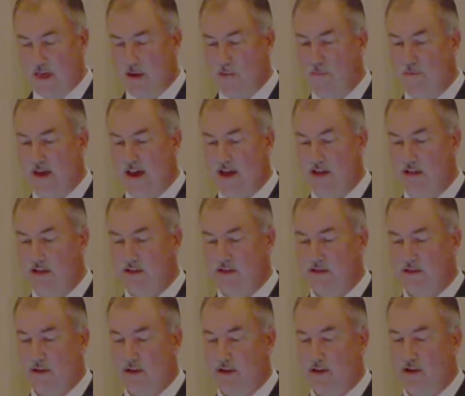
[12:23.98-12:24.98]

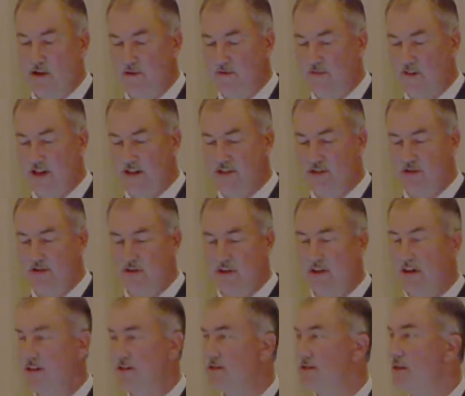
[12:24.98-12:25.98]
imbalance, and then the flexors
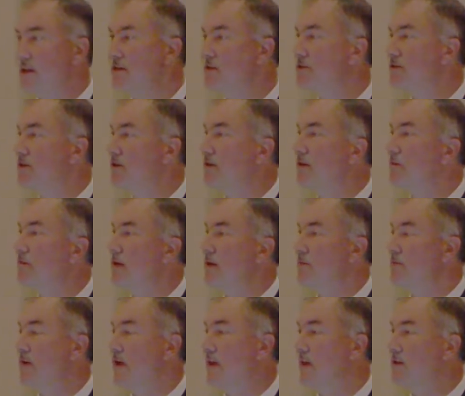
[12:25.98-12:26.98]
and extensor
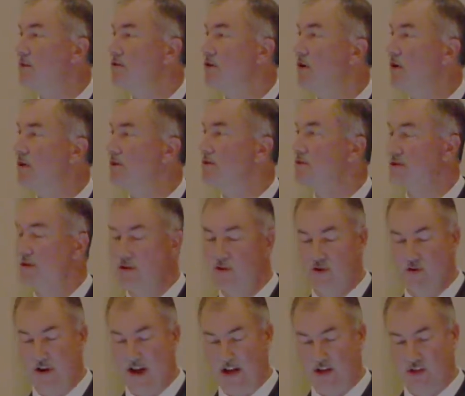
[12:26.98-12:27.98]
imbalance causes
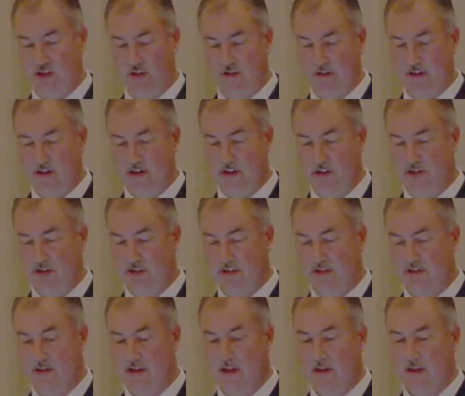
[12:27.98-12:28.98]
contracture of the
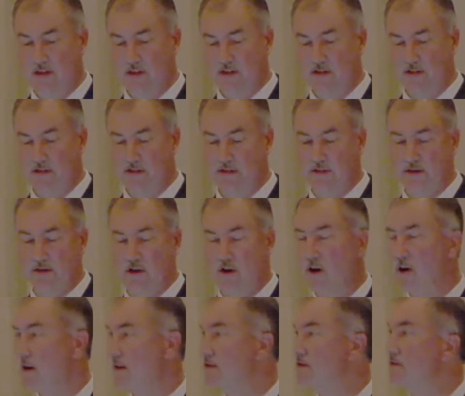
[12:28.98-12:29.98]
digits. This is a
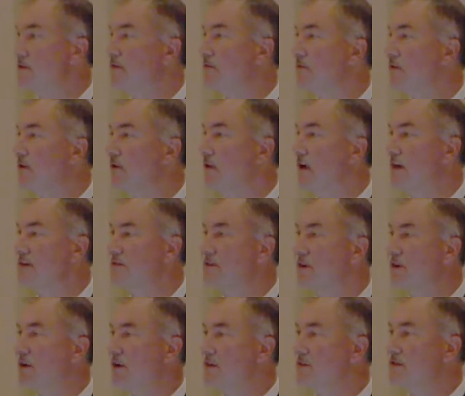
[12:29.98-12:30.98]

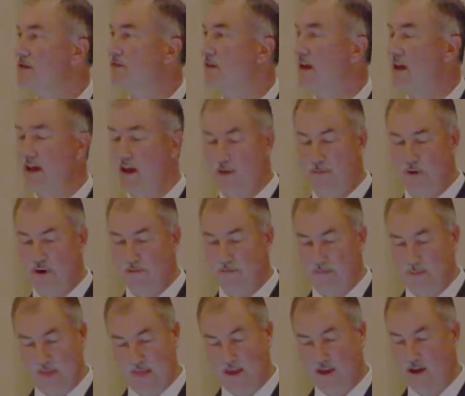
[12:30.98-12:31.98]
classic cause of a hammer
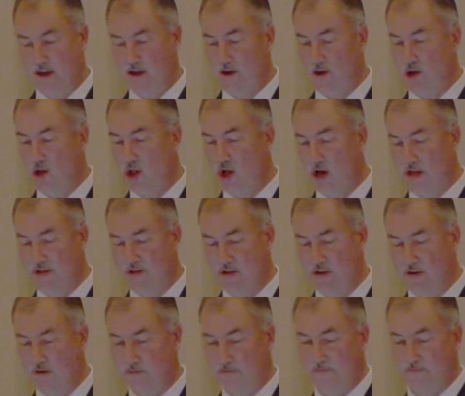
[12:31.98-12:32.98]
and a claw
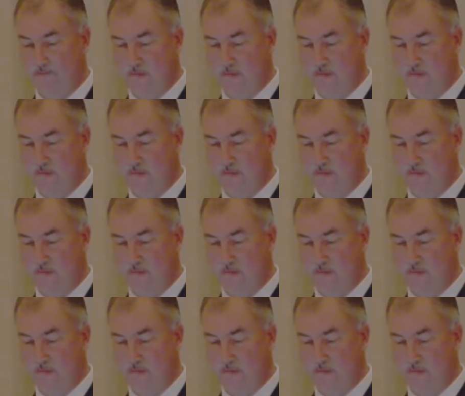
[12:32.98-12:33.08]
toe.